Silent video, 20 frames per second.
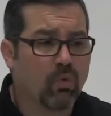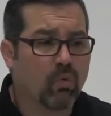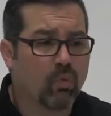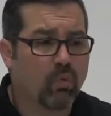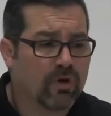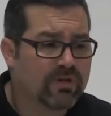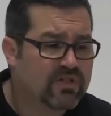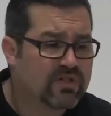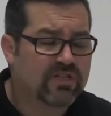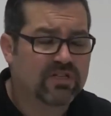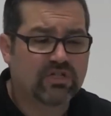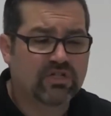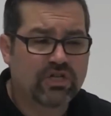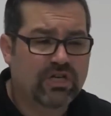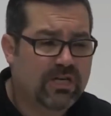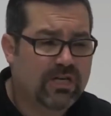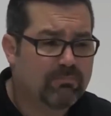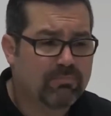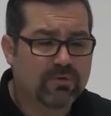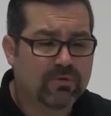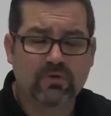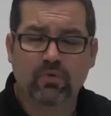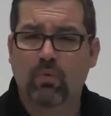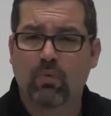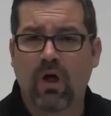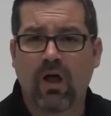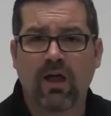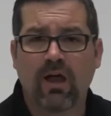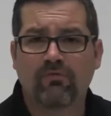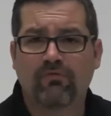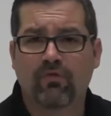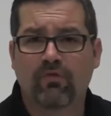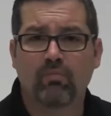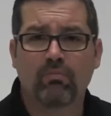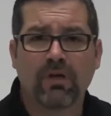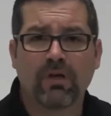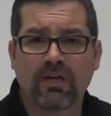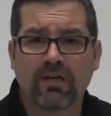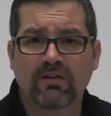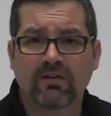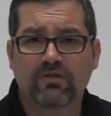what's the cheapest way for me